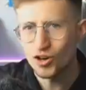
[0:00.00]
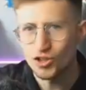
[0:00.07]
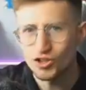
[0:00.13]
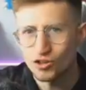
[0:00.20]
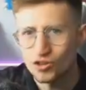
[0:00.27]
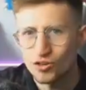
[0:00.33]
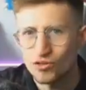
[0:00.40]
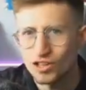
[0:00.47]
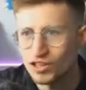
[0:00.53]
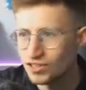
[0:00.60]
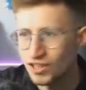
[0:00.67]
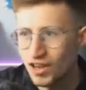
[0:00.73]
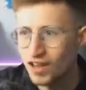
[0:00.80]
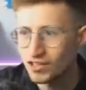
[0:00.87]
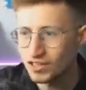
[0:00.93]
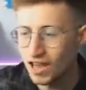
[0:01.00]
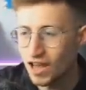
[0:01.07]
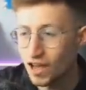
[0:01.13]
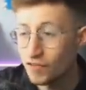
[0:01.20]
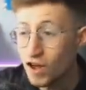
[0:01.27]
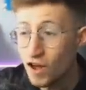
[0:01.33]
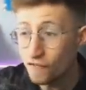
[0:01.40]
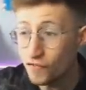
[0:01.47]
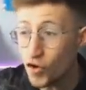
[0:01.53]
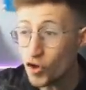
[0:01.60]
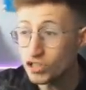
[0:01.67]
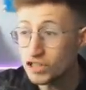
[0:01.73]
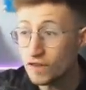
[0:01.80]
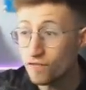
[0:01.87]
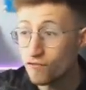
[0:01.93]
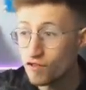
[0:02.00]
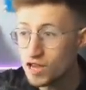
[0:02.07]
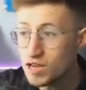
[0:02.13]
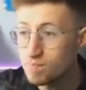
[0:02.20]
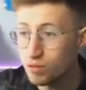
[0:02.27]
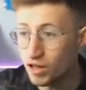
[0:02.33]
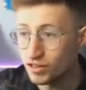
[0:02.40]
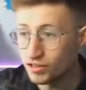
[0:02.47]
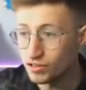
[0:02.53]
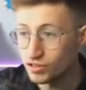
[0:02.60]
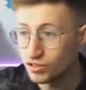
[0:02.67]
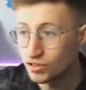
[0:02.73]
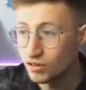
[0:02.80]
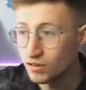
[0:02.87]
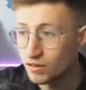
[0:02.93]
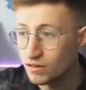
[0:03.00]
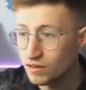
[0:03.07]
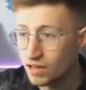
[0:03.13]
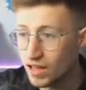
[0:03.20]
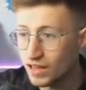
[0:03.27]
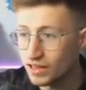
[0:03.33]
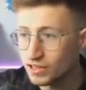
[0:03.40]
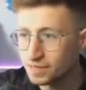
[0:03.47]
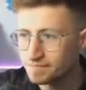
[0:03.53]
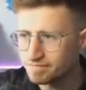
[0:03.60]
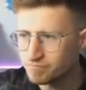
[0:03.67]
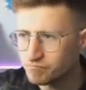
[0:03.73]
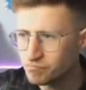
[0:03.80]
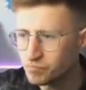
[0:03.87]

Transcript: harsh to do this, to have 33 players. Like,